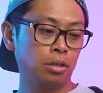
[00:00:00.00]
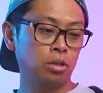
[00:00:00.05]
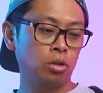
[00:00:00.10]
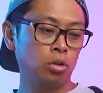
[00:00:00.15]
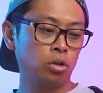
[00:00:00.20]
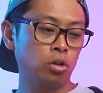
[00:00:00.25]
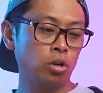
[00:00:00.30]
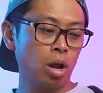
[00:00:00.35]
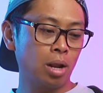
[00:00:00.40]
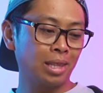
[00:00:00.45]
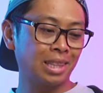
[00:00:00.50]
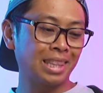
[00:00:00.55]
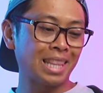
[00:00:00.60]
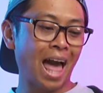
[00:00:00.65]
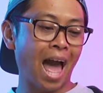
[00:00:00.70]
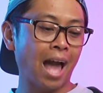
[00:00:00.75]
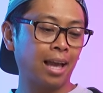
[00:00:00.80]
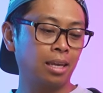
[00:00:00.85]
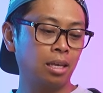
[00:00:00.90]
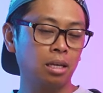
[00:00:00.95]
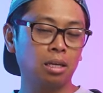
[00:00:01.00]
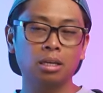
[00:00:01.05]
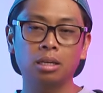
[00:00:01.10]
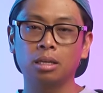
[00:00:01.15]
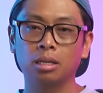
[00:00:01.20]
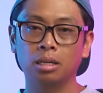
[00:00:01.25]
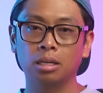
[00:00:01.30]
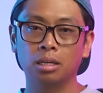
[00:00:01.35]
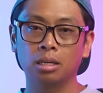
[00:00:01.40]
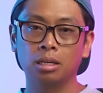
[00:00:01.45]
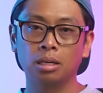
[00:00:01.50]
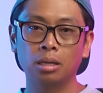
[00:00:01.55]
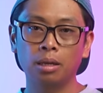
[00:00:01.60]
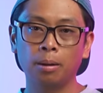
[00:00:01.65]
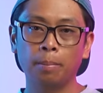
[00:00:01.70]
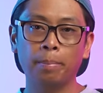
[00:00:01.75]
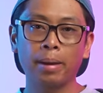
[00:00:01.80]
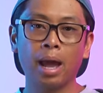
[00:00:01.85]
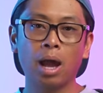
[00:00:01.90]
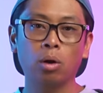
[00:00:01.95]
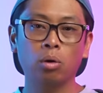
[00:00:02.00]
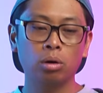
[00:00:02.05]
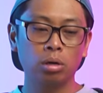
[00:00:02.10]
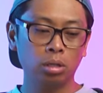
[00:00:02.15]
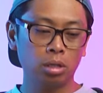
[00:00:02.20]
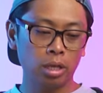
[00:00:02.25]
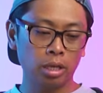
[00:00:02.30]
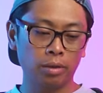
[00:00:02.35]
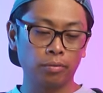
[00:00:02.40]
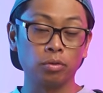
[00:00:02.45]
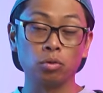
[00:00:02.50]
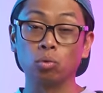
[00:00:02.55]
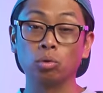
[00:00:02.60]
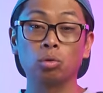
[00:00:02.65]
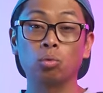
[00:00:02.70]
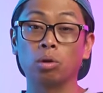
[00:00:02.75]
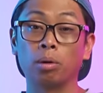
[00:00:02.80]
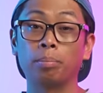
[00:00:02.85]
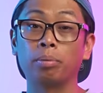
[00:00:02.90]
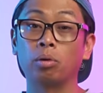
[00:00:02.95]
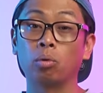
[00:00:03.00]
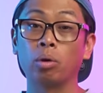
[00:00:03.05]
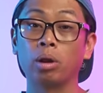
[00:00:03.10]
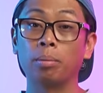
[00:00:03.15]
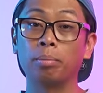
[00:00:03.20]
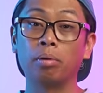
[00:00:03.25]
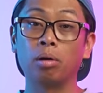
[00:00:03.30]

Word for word: You know, you're not lacking in power. Like if you really want to put away a